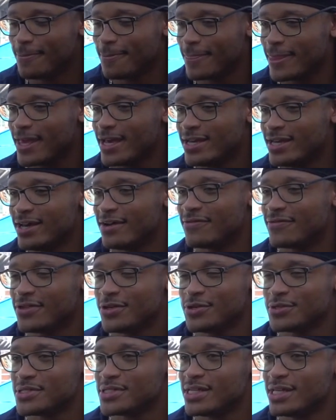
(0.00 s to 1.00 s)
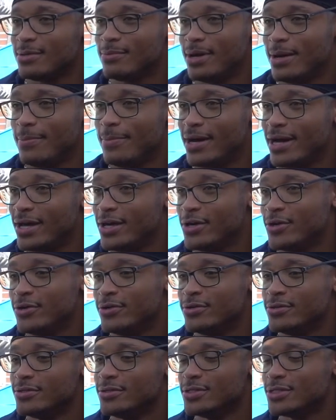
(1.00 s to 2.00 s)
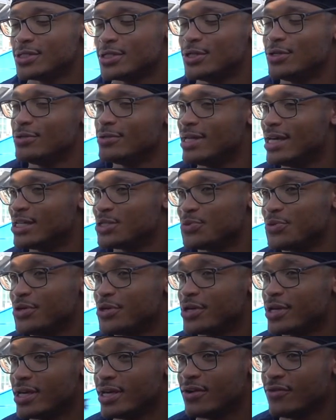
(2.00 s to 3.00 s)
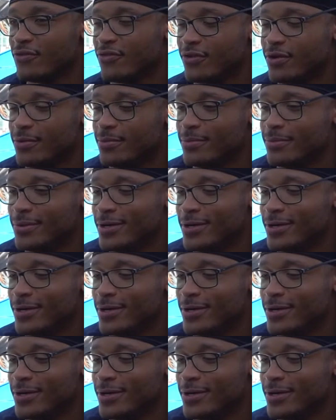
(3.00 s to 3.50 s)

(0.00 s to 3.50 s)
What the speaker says: Yeah, definitely. You'll see it in my bio. So that's where you can get it from.